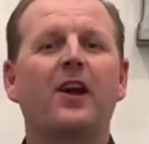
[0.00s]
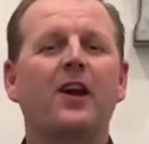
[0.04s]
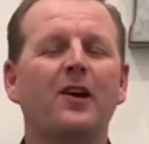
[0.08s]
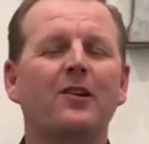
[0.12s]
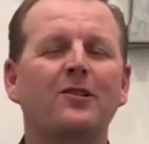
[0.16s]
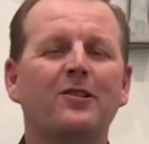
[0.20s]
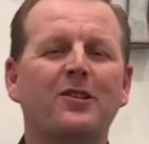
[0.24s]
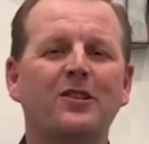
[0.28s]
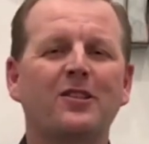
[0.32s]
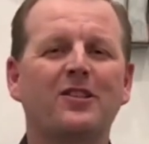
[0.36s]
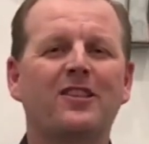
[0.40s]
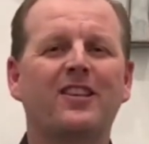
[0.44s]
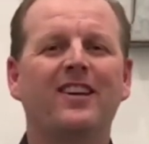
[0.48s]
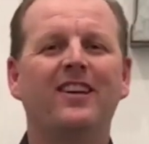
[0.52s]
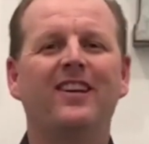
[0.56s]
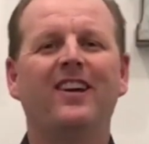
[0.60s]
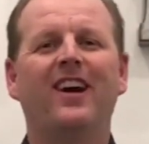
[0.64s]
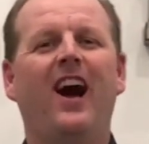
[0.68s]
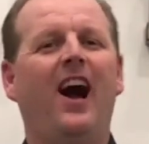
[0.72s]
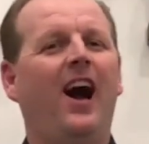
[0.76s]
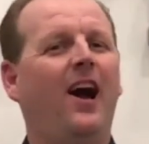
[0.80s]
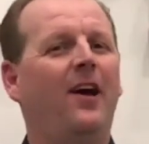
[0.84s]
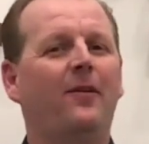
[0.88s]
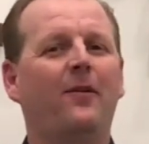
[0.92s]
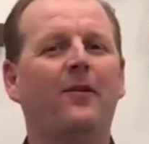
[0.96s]
coaches.
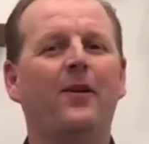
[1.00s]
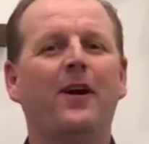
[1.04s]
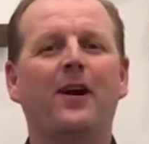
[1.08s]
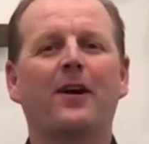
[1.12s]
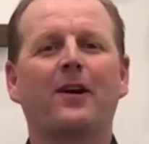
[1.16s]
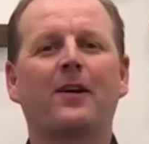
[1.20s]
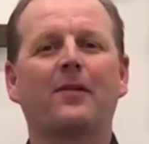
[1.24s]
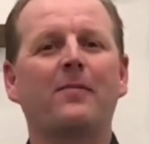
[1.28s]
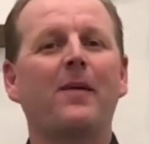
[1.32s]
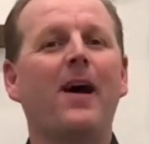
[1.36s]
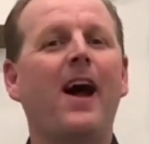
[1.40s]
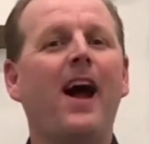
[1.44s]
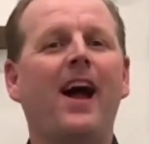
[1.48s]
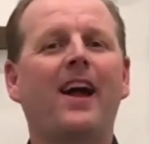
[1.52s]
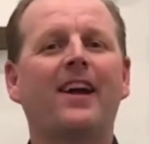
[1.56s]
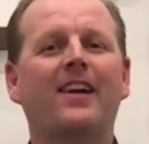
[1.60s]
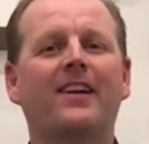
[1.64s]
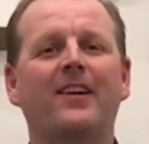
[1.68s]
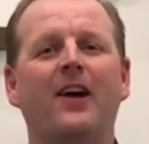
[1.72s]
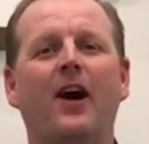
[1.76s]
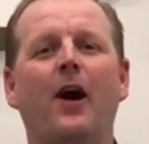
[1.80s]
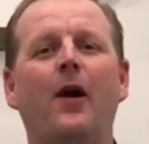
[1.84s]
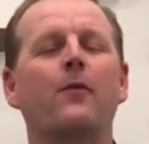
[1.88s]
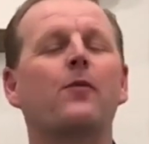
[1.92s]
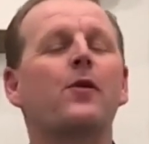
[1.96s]
Hi, welcome
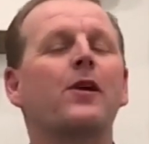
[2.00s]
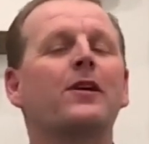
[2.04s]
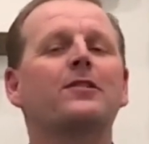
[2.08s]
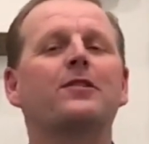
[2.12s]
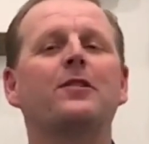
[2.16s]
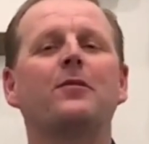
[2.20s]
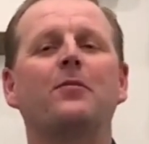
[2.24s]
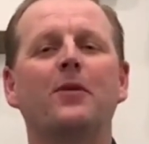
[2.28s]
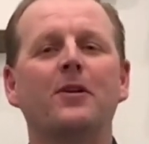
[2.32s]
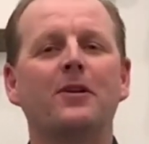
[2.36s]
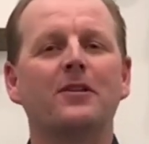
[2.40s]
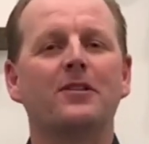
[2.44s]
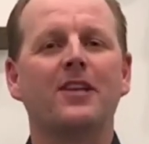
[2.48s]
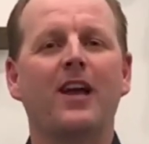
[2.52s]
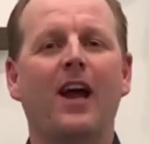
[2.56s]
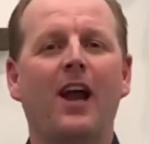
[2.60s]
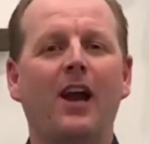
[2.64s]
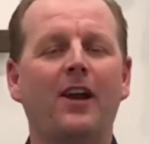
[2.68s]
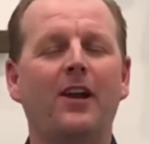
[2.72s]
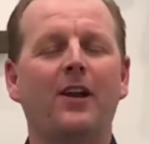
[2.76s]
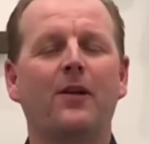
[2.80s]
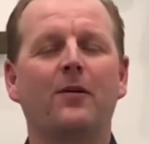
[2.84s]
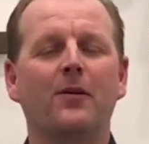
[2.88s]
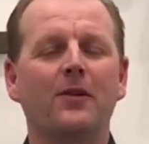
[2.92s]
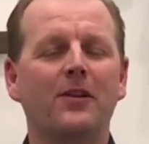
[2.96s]
back. Rusty
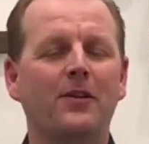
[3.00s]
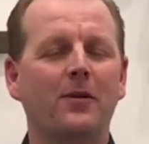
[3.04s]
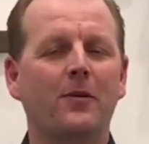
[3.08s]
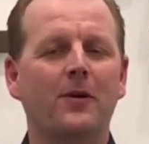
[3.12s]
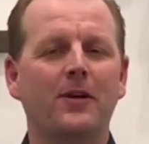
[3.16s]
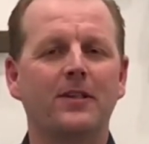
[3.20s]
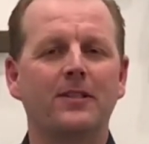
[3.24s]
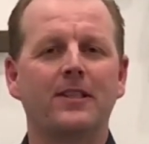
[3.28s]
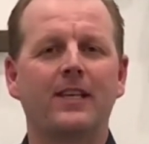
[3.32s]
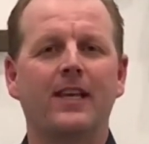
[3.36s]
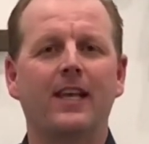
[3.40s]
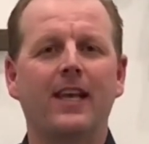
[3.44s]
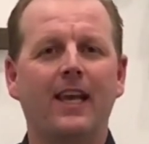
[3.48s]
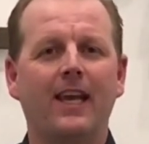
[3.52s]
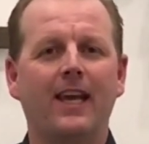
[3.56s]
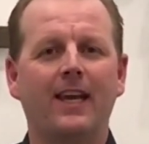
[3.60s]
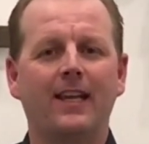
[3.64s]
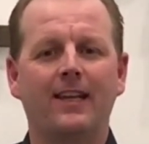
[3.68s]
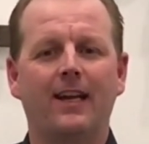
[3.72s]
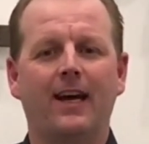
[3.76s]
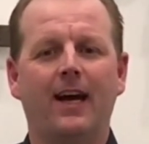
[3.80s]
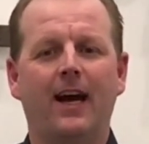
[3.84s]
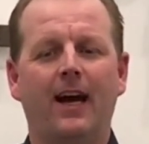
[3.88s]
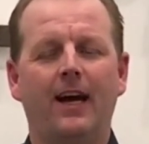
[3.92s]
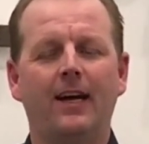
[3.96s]
Burnside here with you once
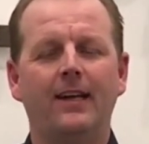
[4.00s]
again.